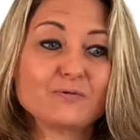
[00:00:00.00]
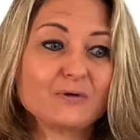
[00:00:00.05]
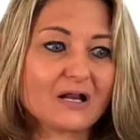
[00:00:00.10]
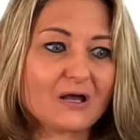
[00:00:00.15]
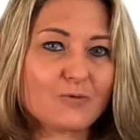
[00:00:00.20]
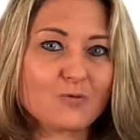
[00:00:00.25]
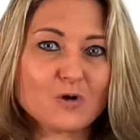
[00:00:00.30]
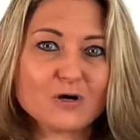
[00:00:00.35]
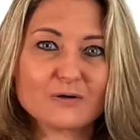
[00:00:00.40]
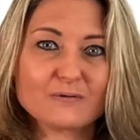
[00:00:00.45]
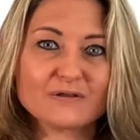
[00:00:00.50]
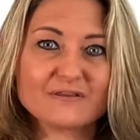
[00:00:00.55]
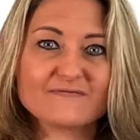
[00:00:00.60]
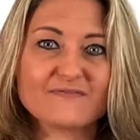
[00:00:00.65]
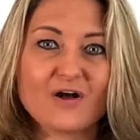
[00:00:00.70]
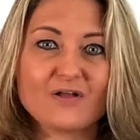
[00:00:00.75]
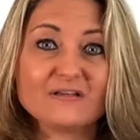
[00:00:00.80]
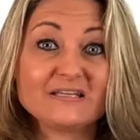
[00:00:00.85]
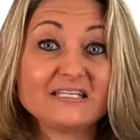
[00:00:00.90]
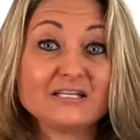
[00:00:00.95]
when I work with a
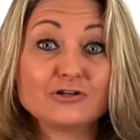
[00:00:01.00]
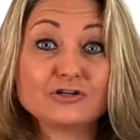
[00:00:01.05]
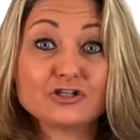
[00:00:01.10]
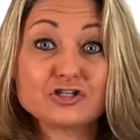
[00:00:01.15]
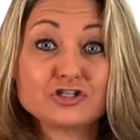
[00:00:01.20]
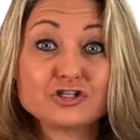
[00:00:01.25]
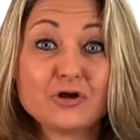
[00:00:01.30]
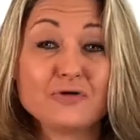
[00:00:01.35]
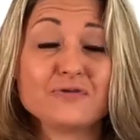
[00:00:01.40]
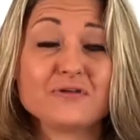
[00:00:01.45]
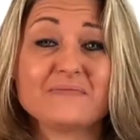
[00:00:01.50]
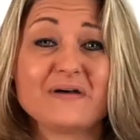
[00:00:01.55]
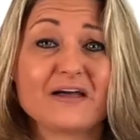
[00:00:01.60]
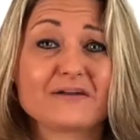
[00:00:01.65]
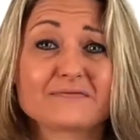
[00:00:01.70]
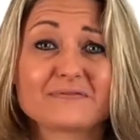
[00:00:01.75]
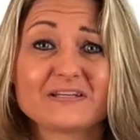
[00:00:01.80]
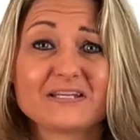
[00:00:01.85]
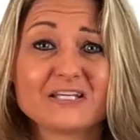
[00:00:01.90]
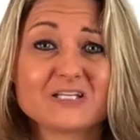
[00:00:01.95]
volunteer to show them how
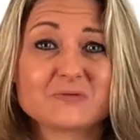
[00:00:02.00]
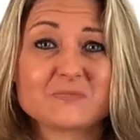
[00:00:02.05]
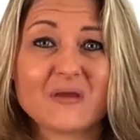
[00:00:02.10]
to release